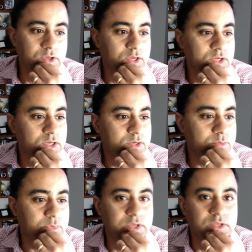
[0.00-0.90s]

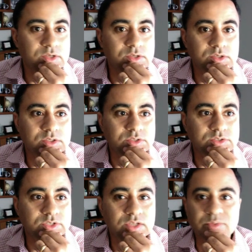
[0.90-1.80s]
and
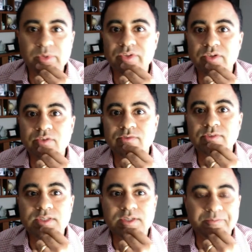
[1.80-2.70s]
challenge myself further.